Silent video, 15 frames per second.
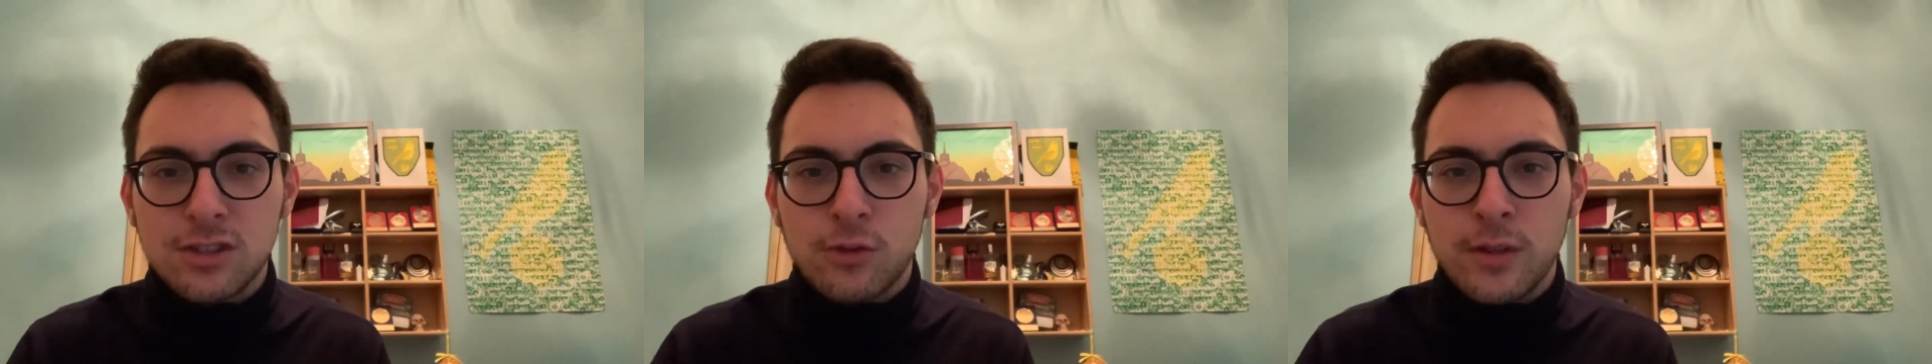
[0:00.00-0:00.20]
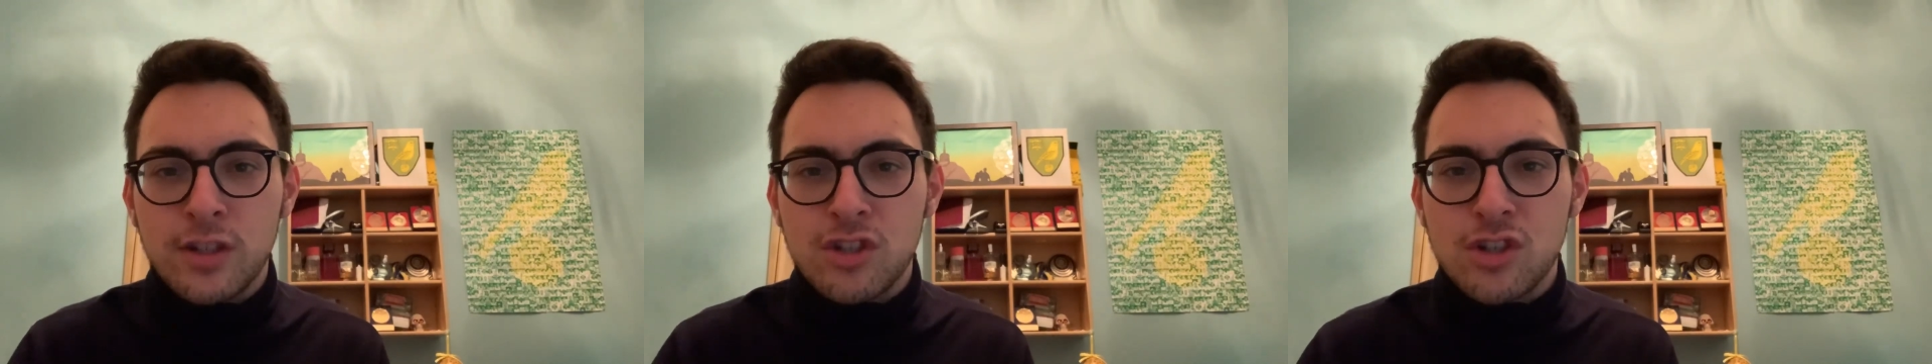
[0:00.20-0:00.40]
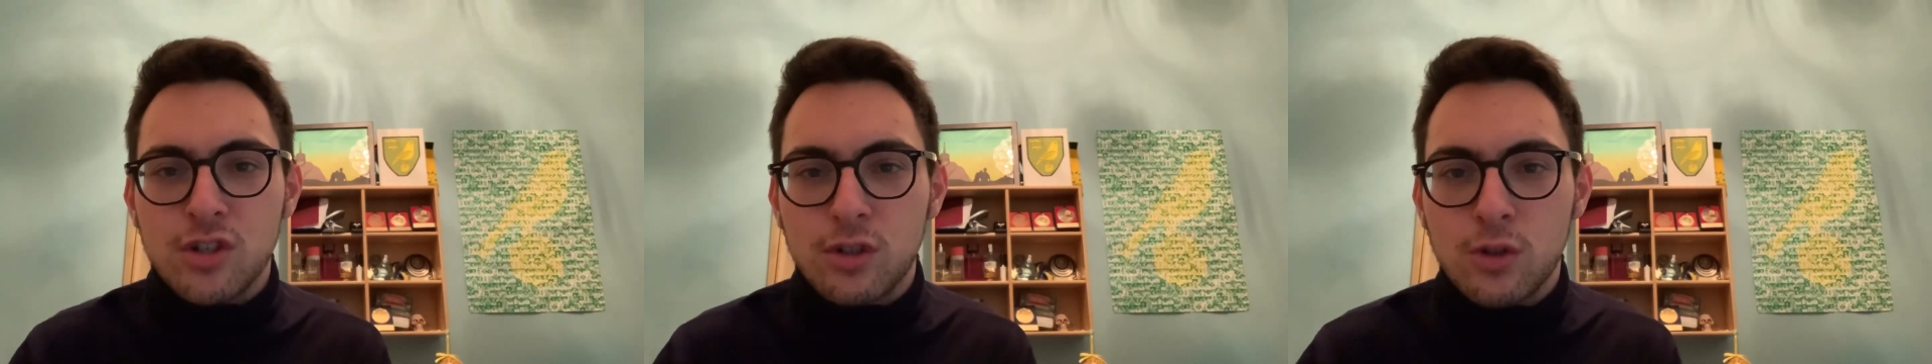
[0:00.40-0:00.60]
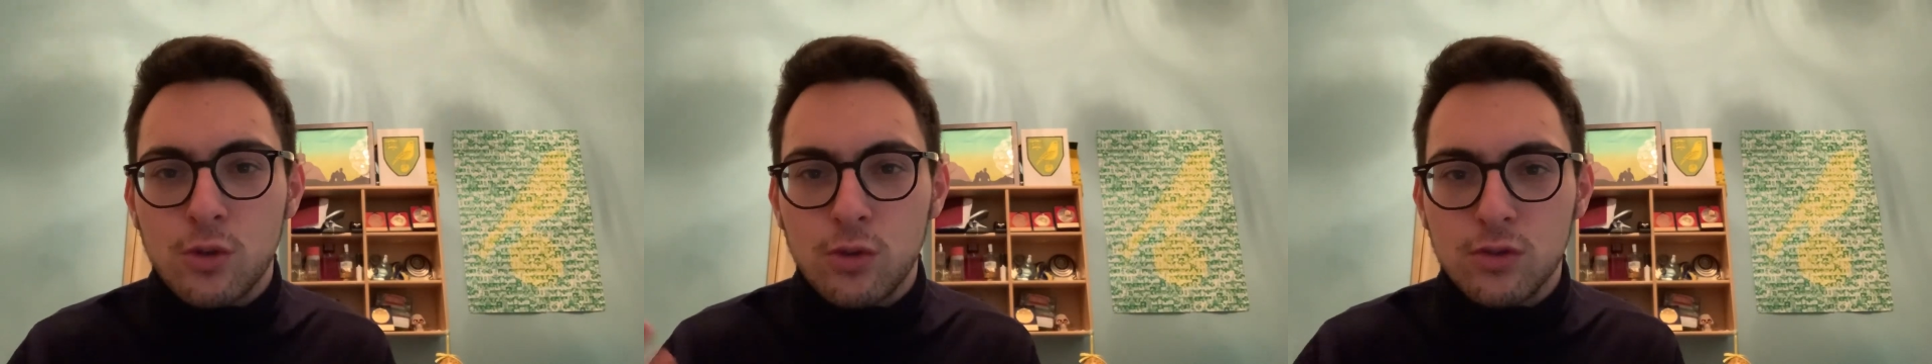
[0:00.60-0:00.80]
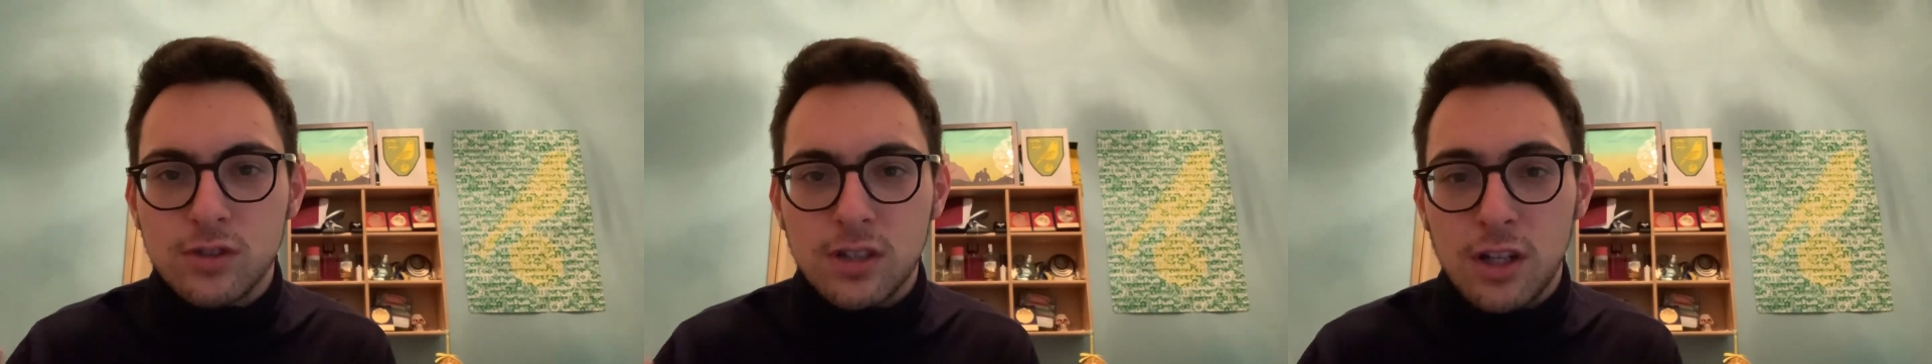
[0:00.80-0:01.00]
Soyuncu
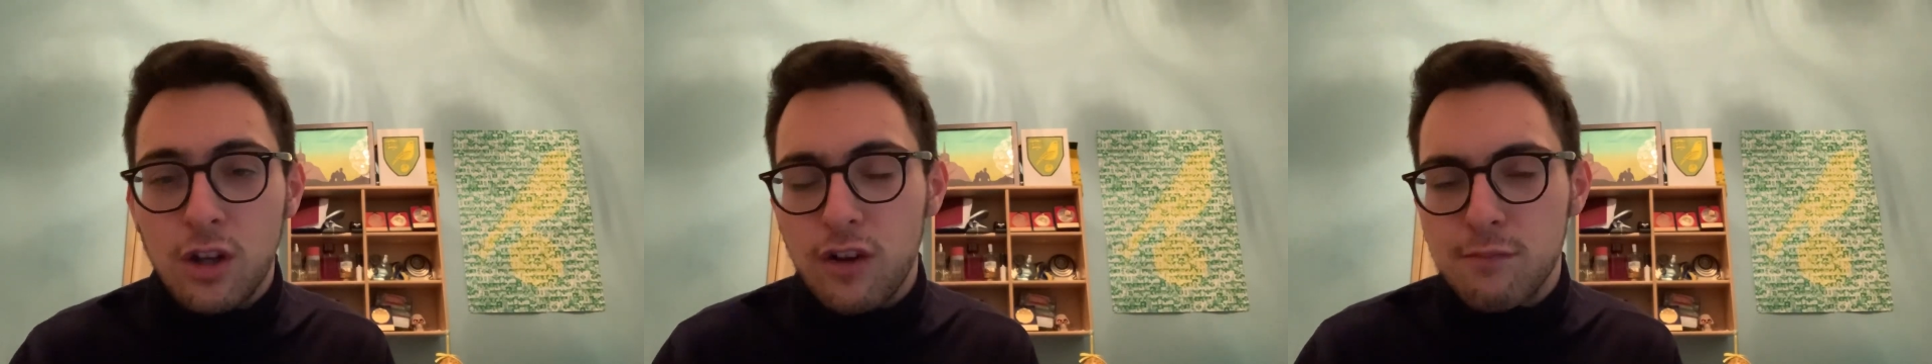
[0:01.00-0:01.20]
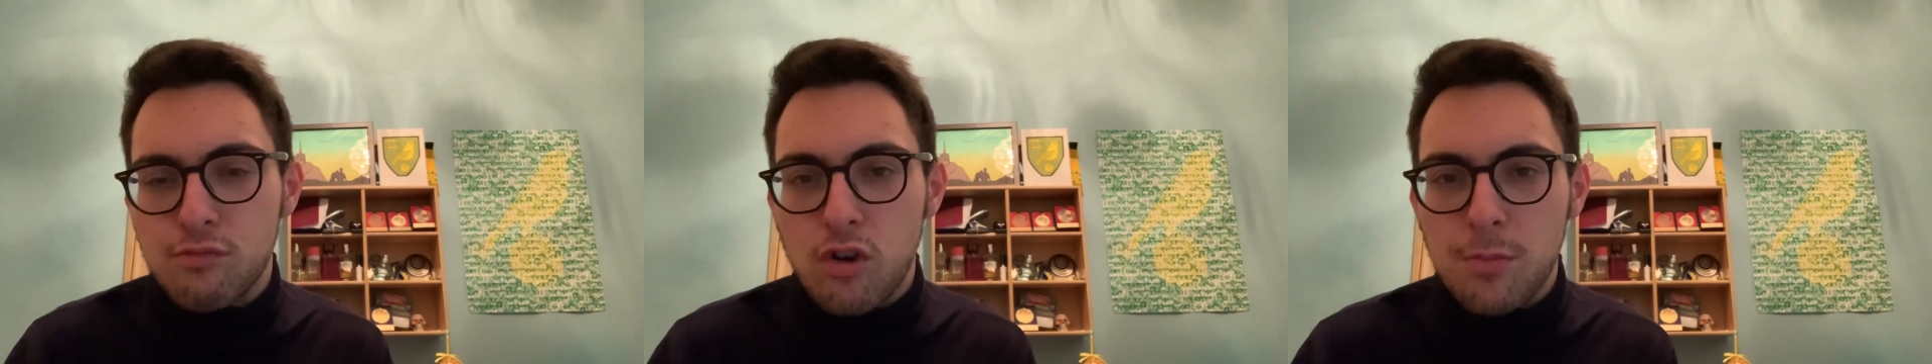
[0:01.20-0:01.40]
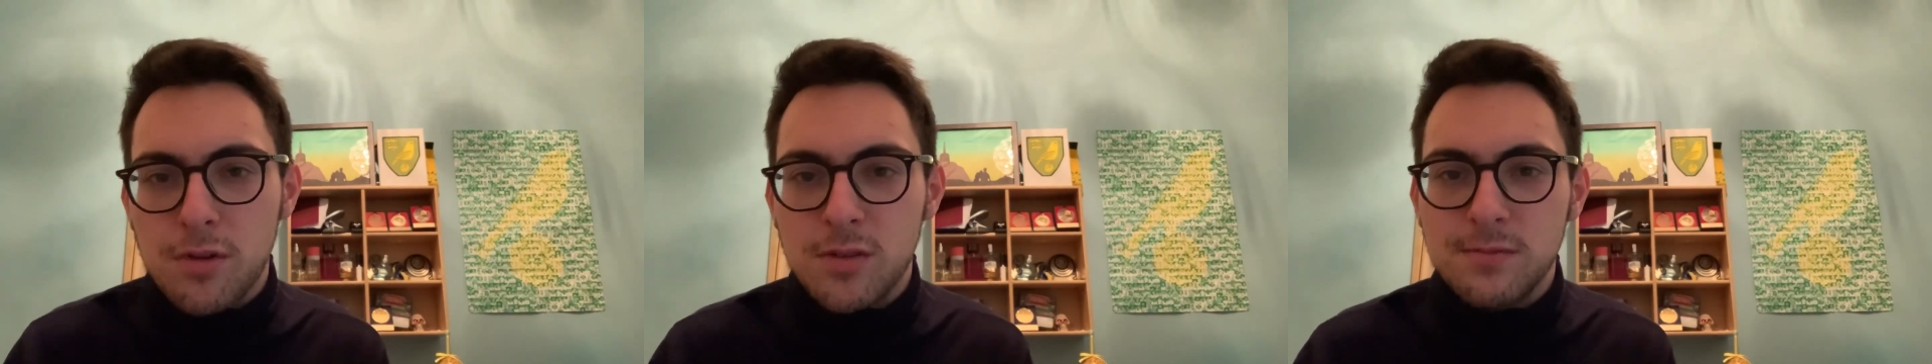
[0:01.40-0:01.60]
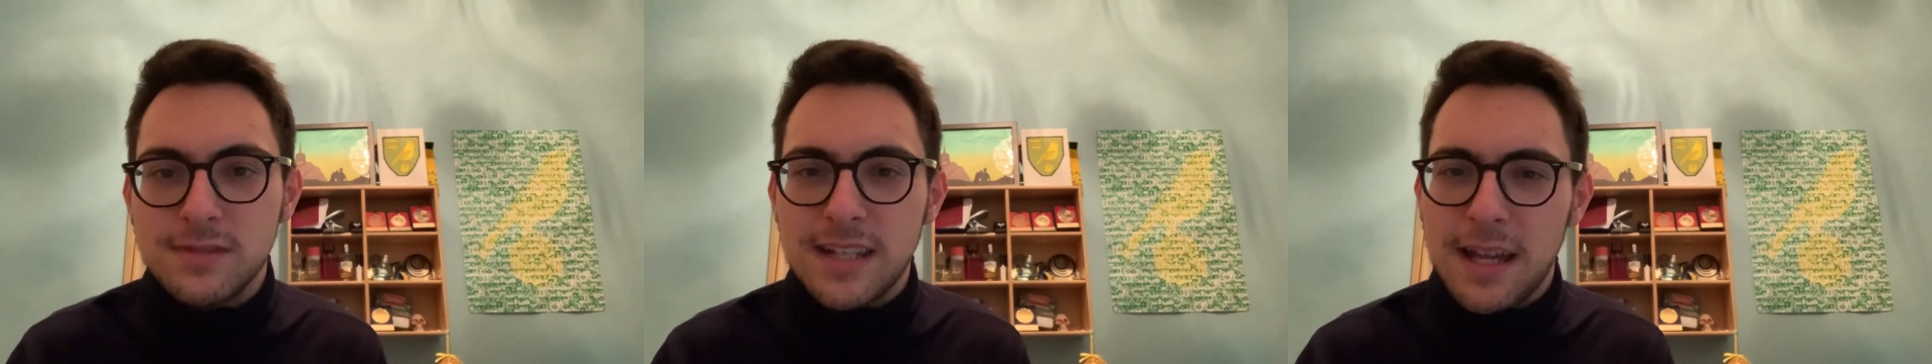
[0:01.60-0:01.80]
caused a lot of problems,